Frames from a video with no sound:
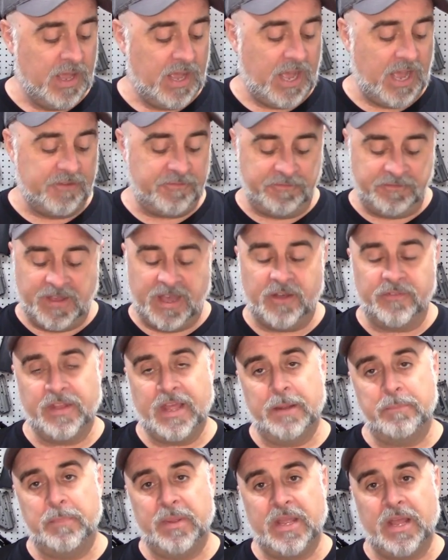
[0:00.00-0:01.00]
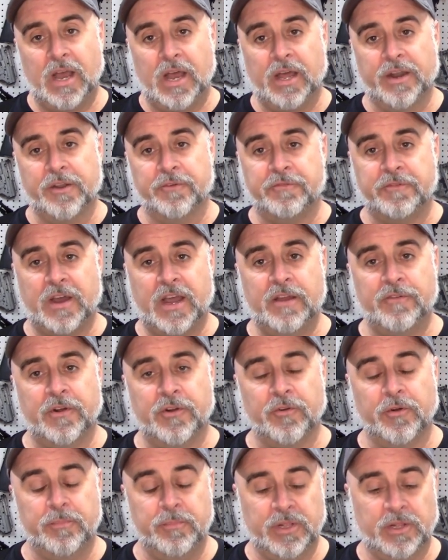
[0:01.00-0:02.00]
I've found that beyond a
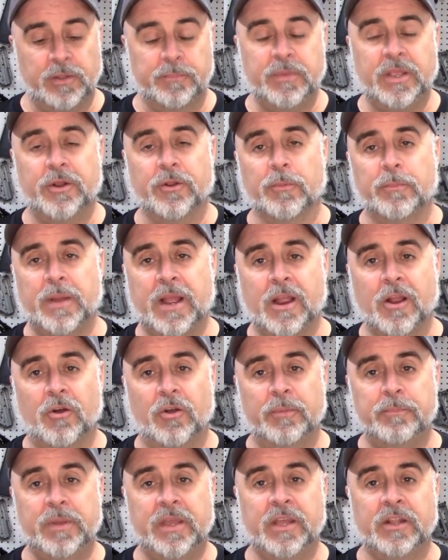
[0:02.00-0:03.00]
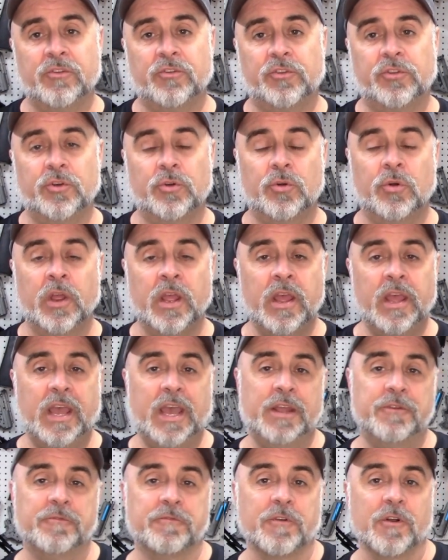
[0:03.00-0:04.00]
500 millimeter barrel, it begins to
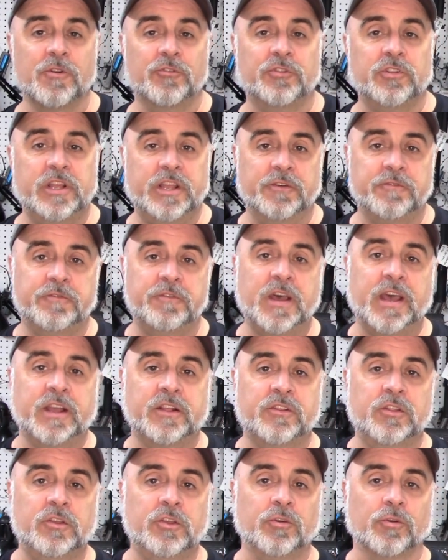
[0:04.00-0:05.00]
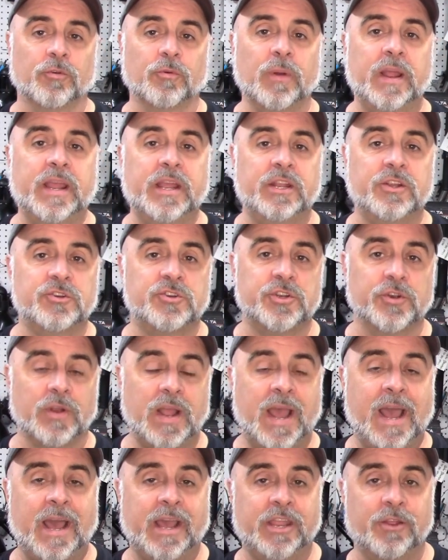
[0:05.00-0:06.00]
adversely affect your range, your
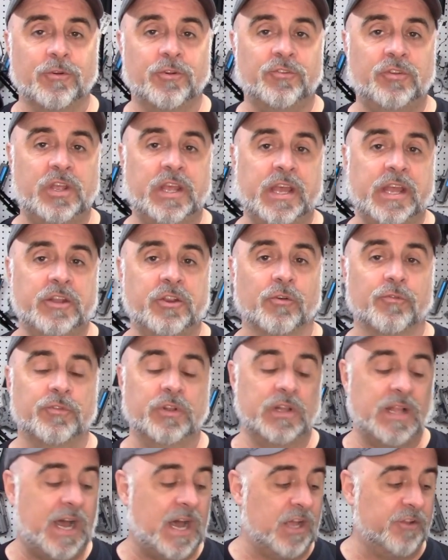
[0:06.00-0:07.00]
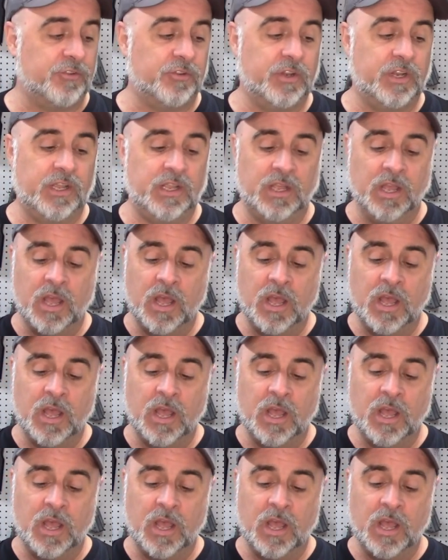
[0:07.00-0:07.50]
accuracy, and your velocity.